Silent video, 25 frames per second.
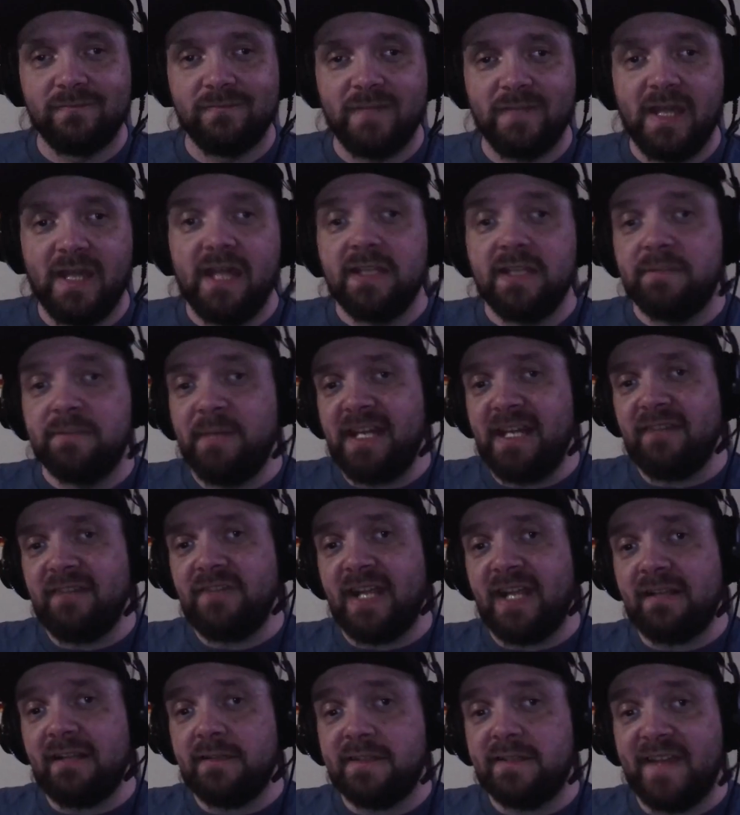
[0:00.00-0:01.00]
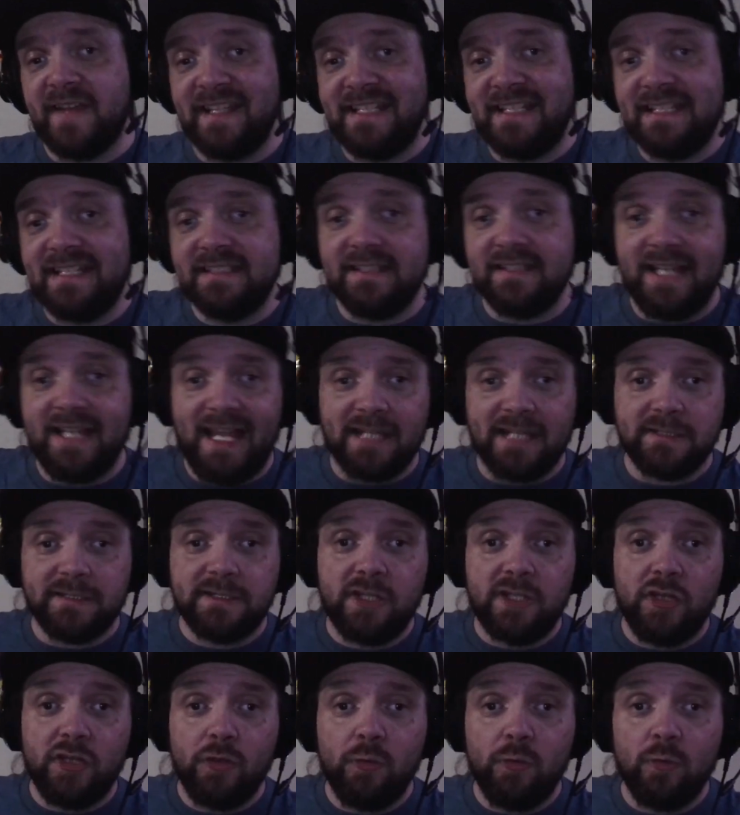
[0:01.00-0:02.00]
Speaking of titles that didn't last
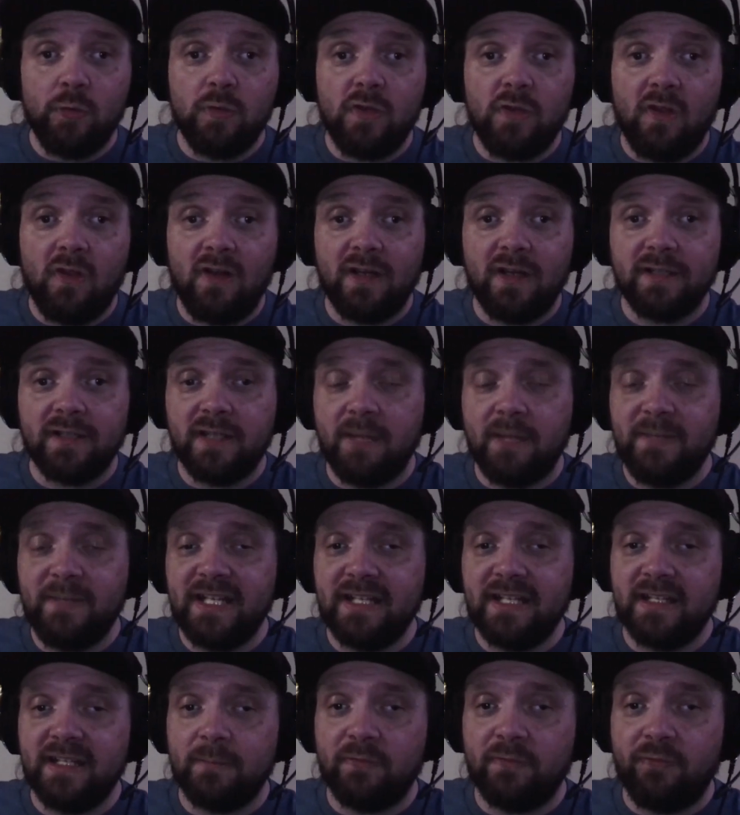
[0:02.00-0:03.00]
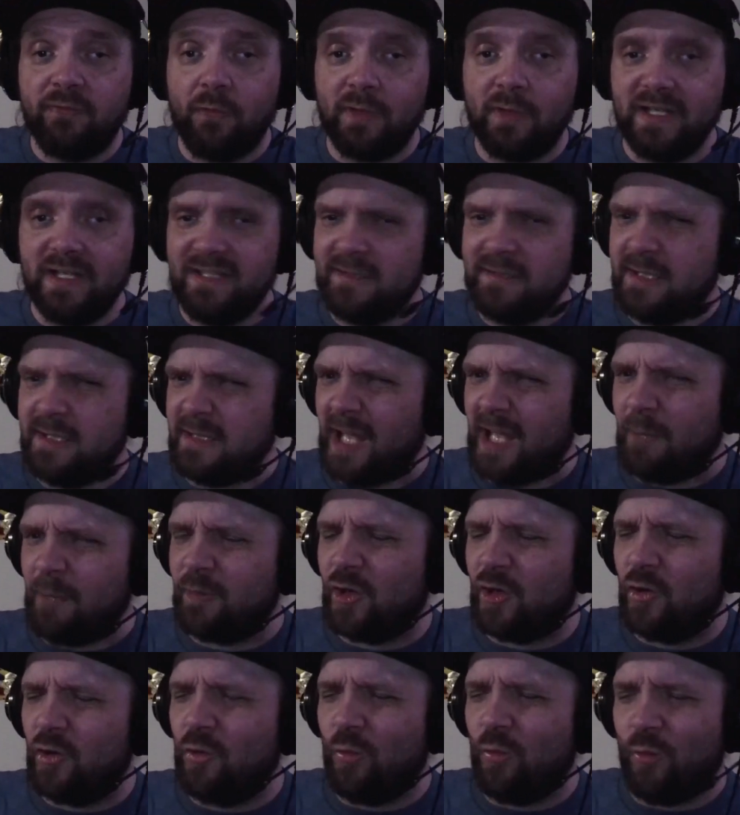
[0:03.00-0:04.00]
too long, coming in at number 4 is just a
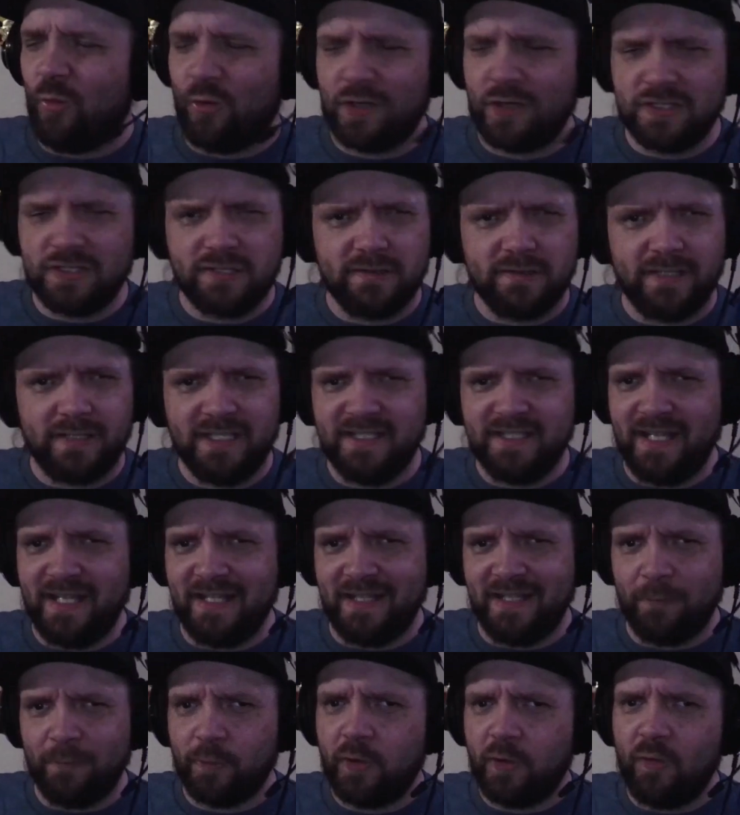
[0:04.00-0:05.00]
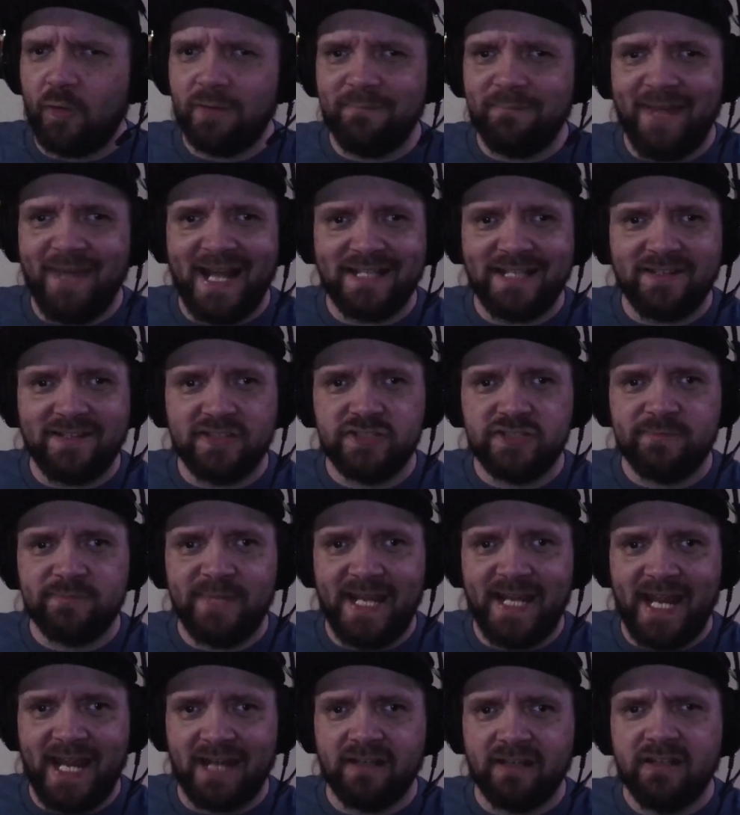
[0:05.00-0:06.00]
gorgeous looking title, and we're going back to
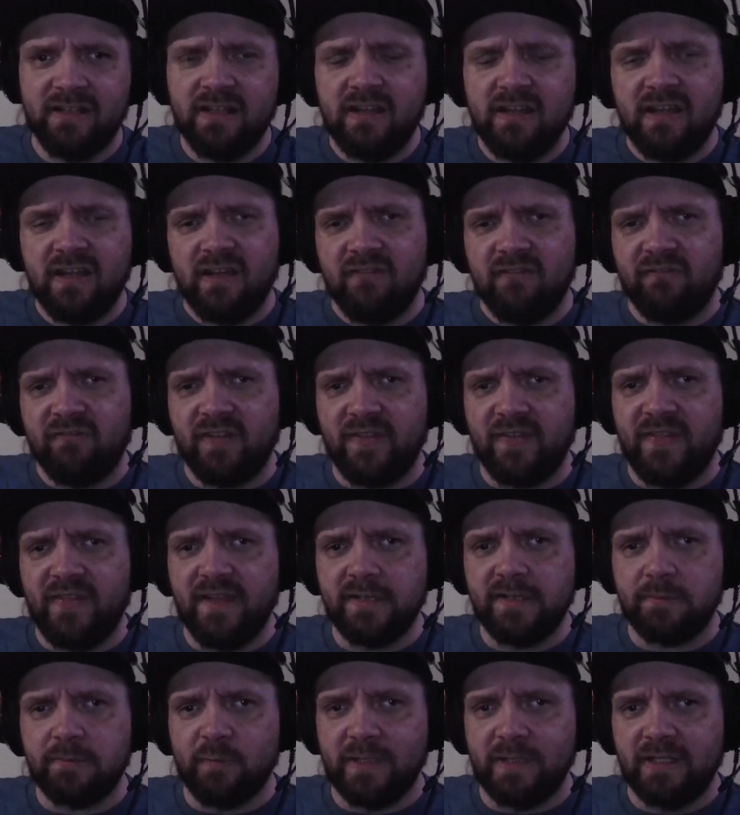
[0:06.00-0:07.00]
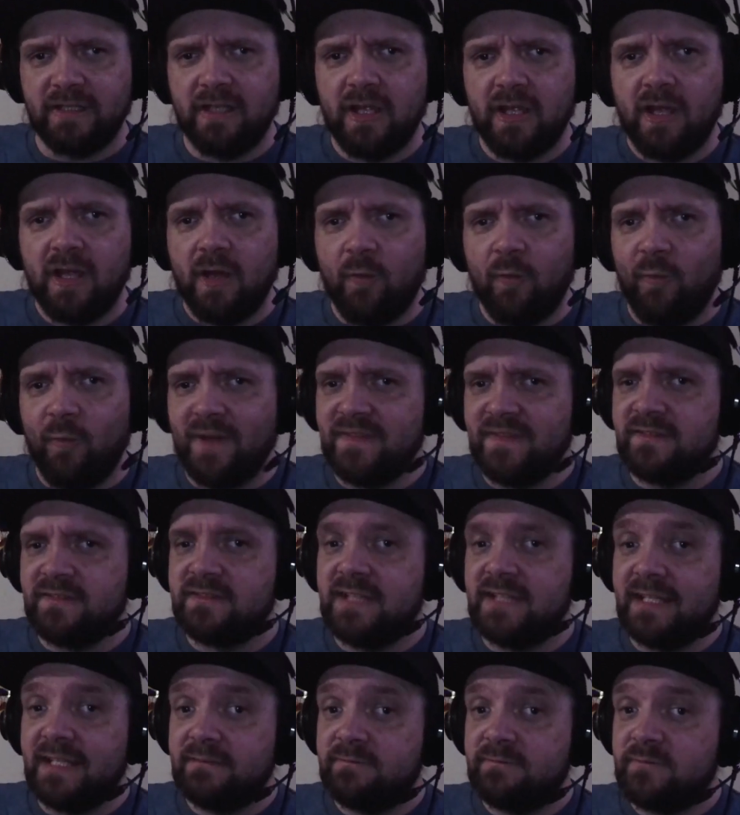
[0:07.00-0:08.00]
Japan for this one when
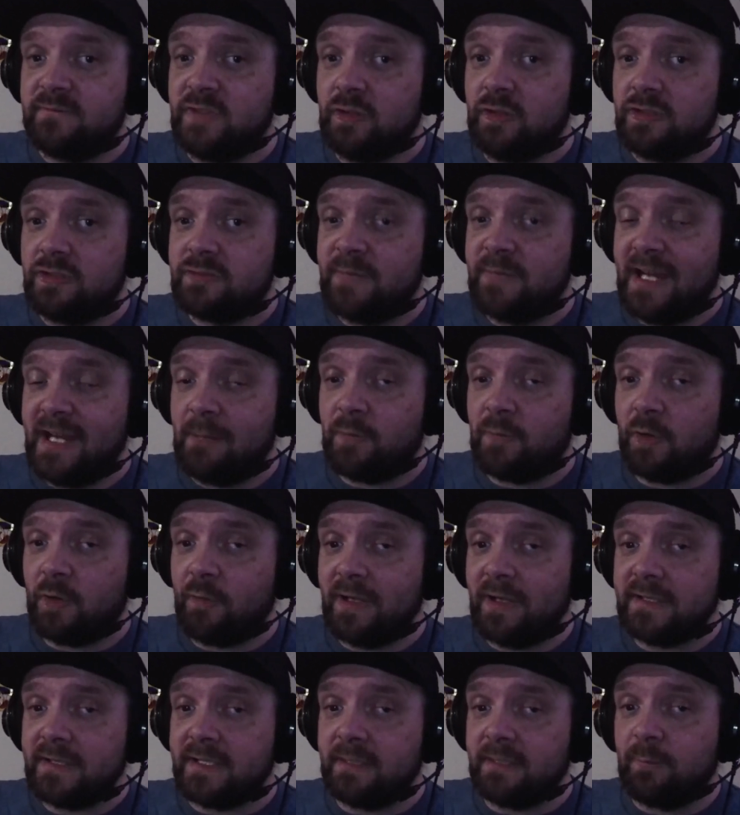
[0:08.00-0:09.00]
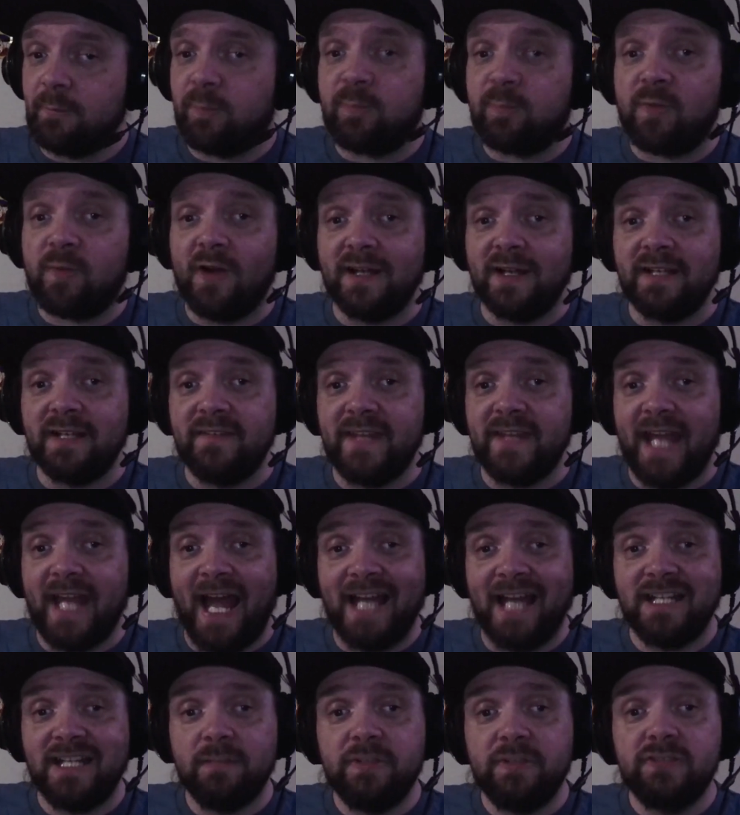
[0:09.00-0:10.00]
New Japan Pro Wrestling brought in the
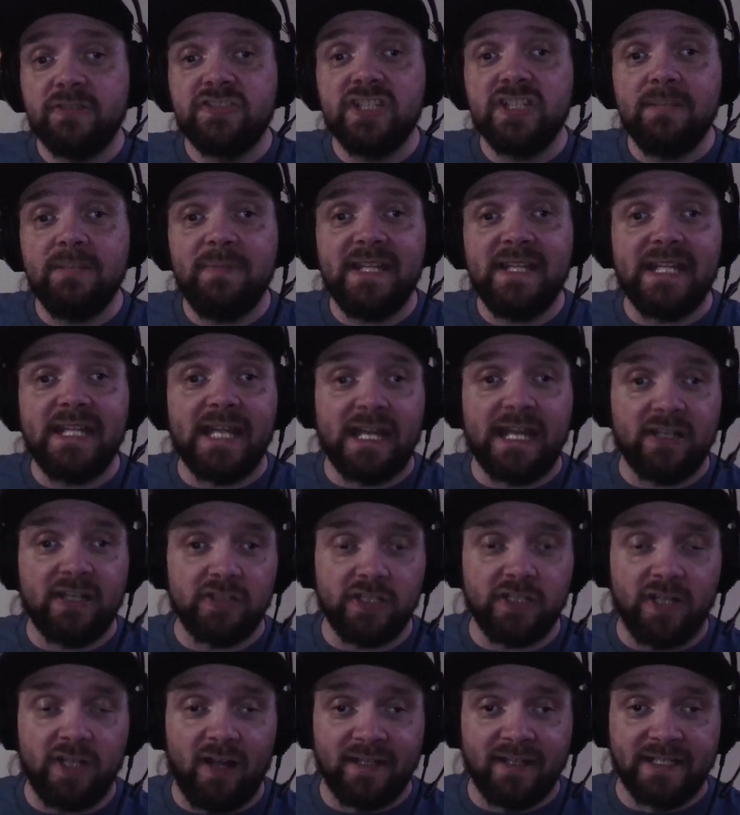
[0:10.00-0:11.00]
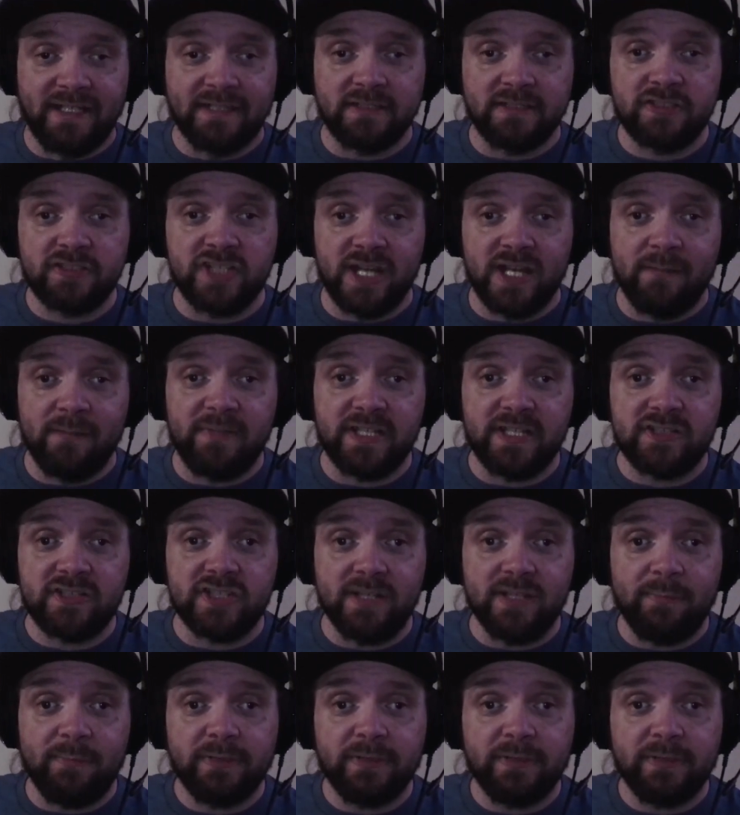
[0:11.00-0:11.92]
IWGP Intercontinental Championship.